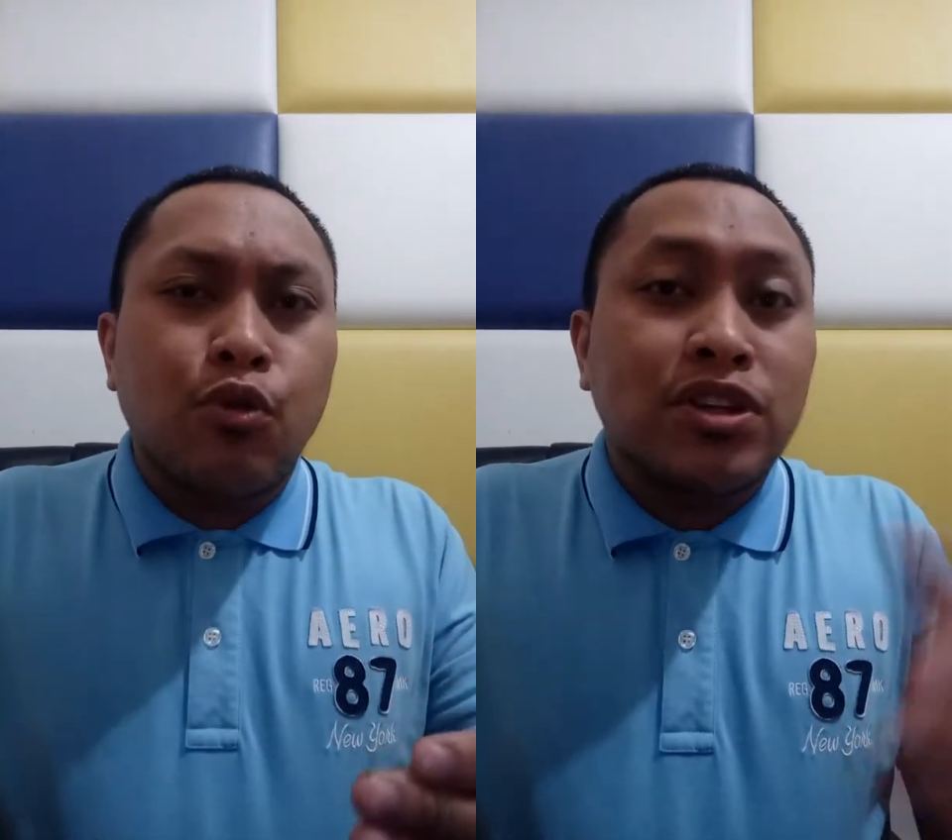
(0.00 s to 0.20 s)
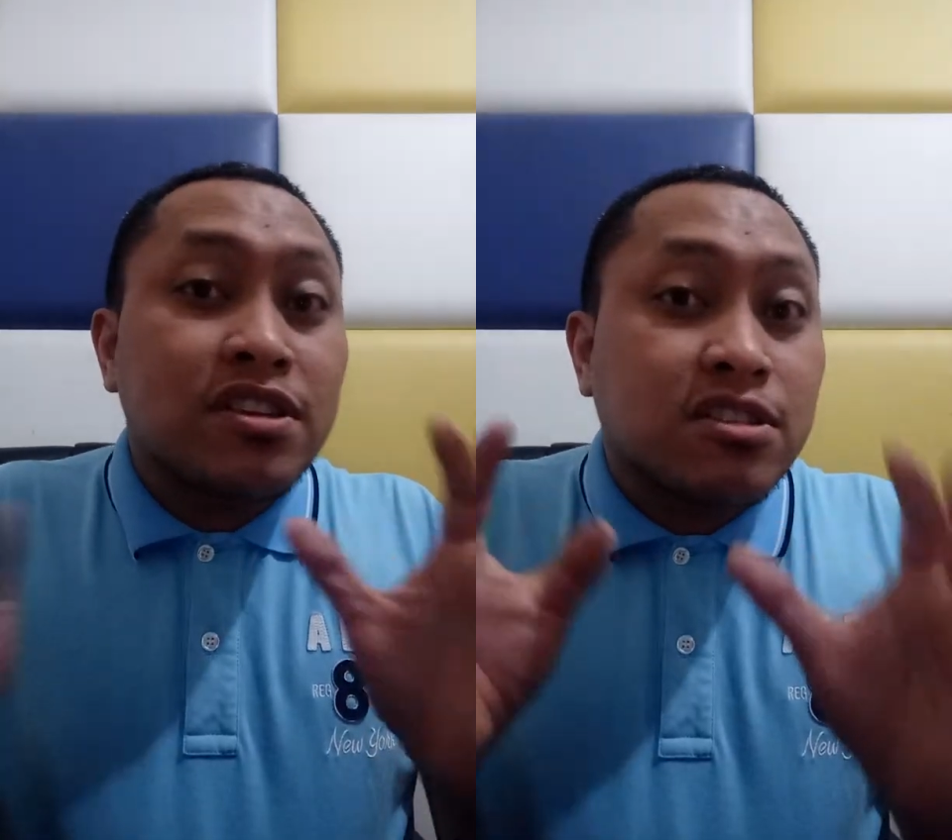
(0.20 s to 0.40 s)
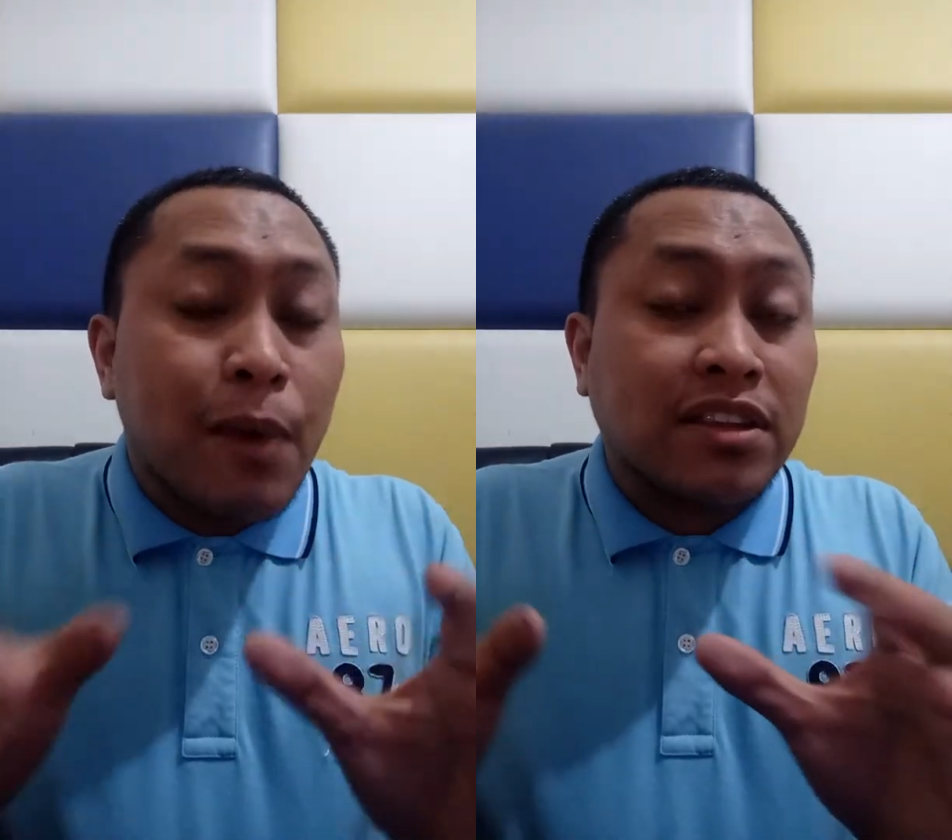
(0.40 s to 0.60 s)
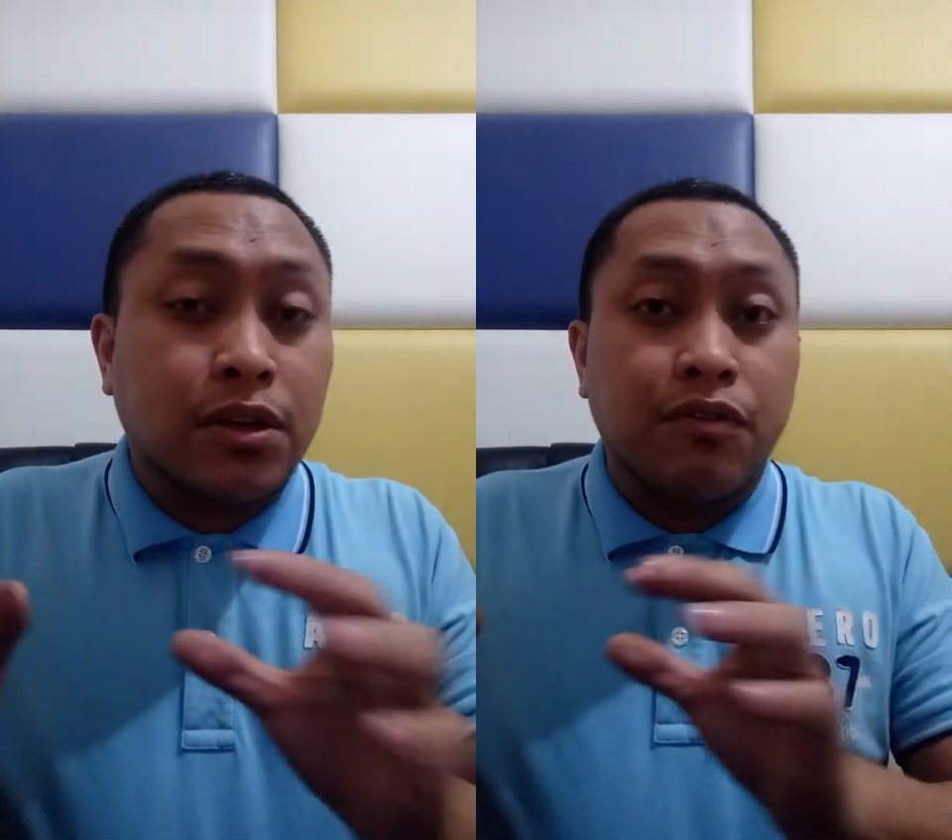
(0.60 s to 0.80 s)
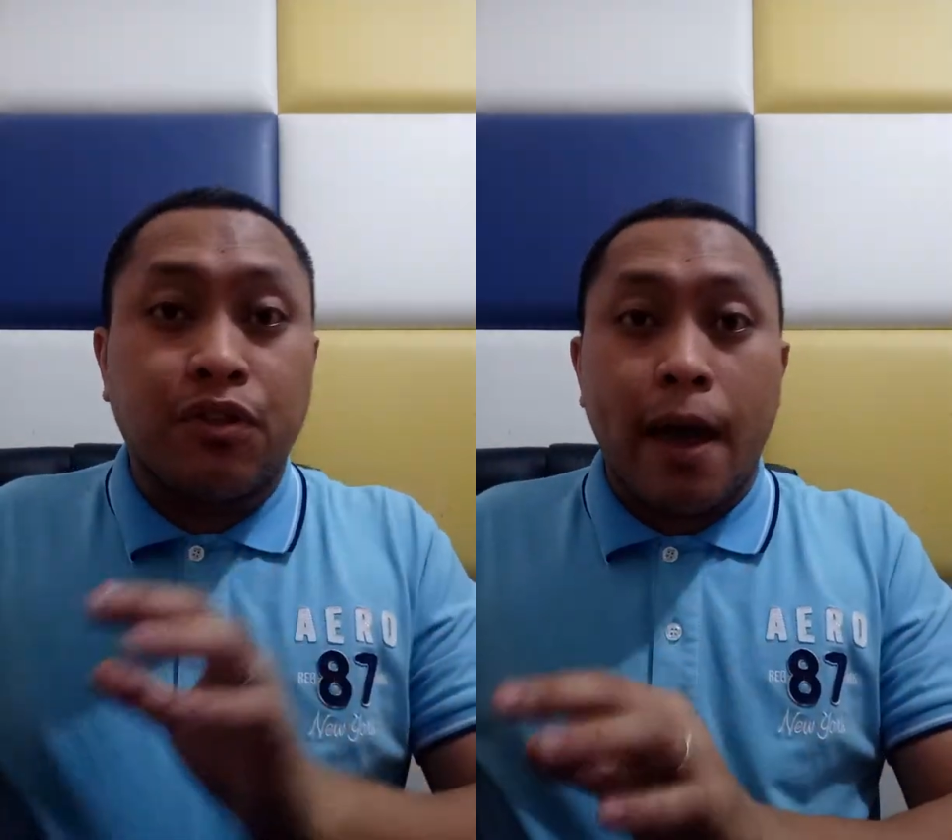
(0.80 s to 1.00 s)
what's
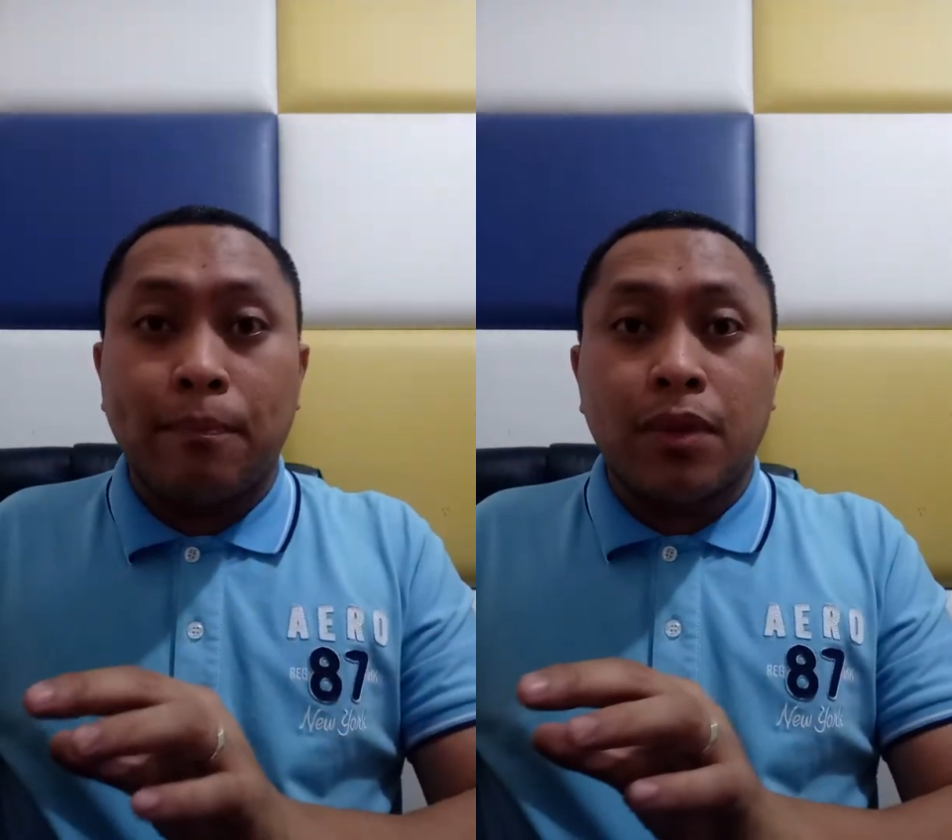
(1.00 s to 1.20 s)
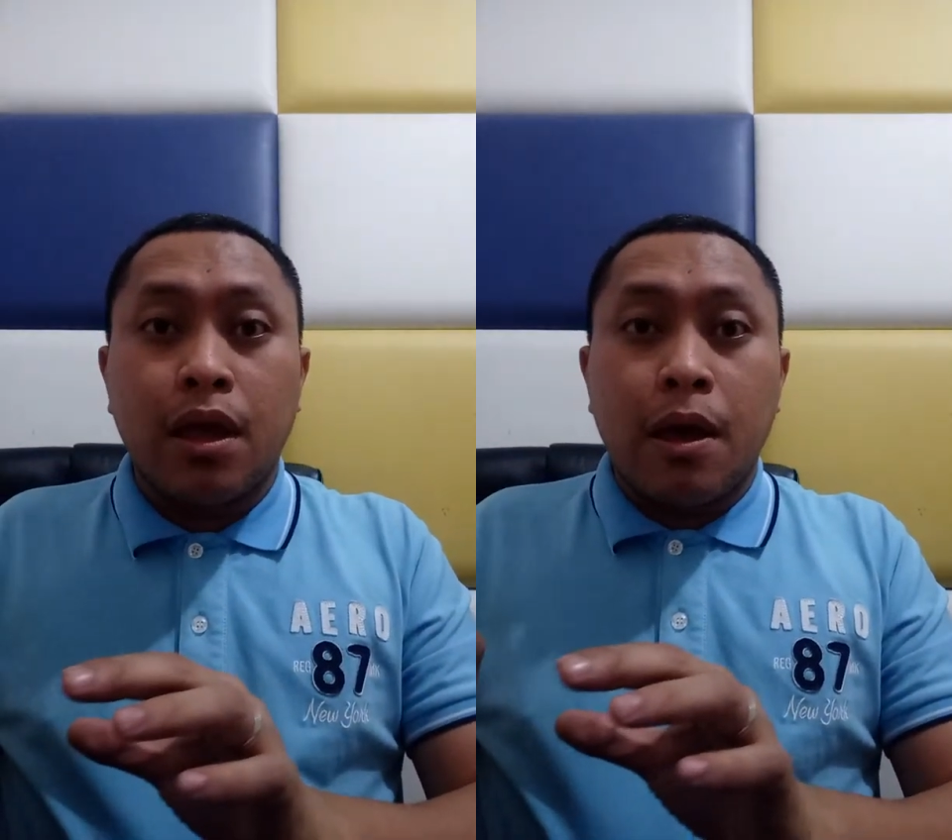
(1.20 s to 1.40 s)
expected of them.